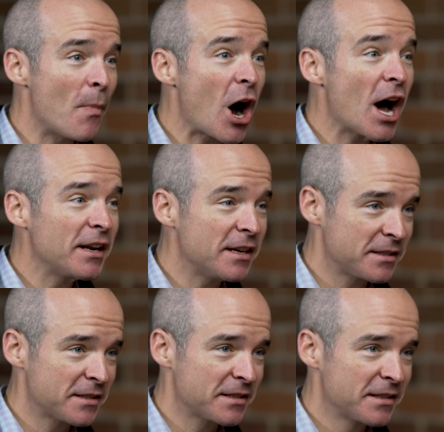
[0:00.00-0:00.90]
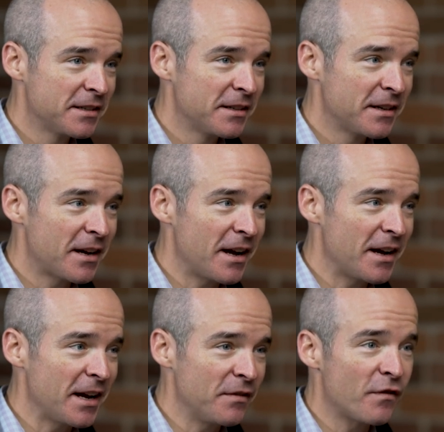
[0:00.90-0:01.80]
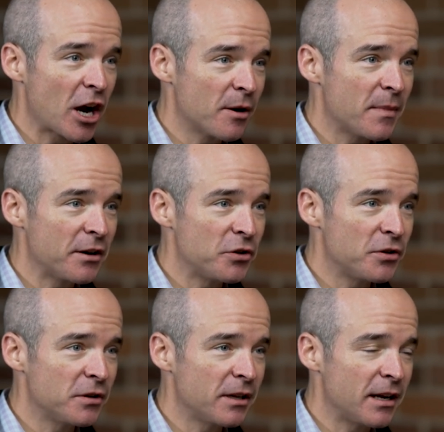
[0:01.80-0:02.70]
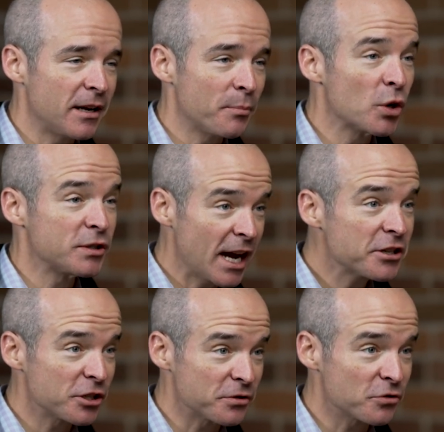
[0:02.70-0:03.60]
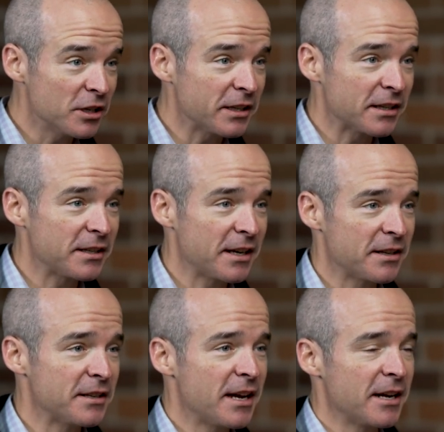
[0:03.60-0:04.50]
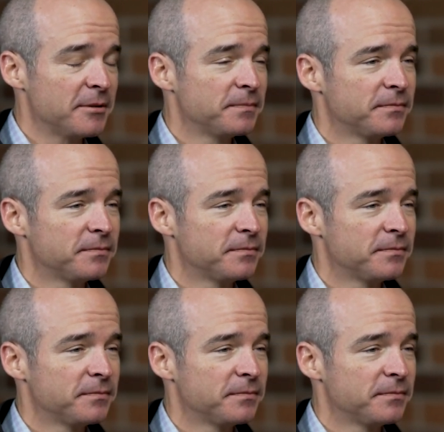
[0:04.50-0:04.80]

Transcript: modest environmental protections, really, at the end of the day.